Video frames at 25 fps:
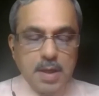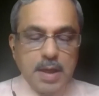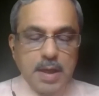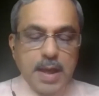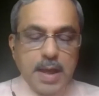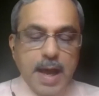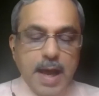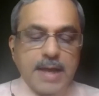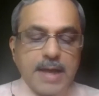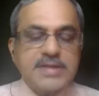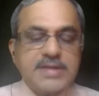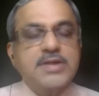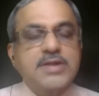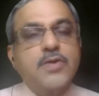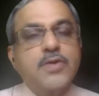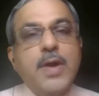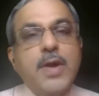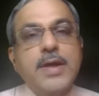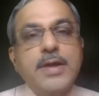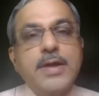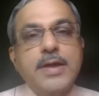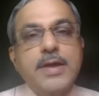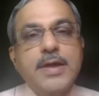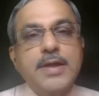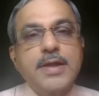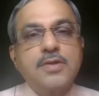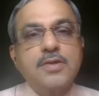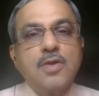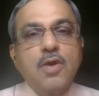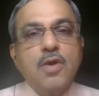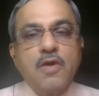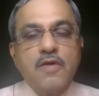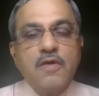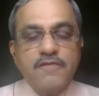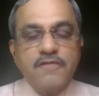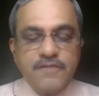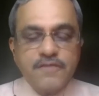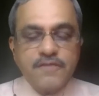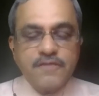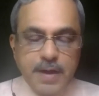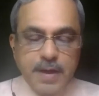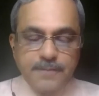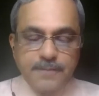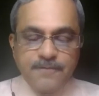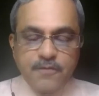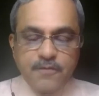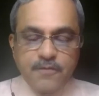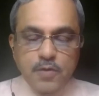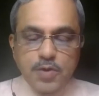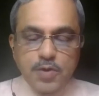large quantities of
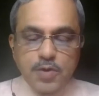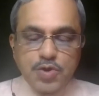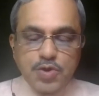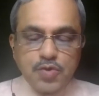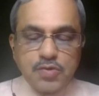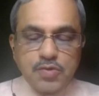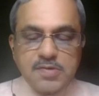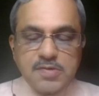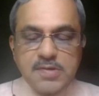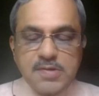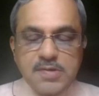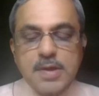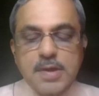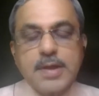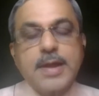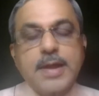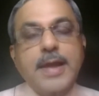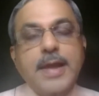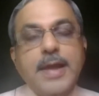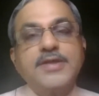grapefruit juice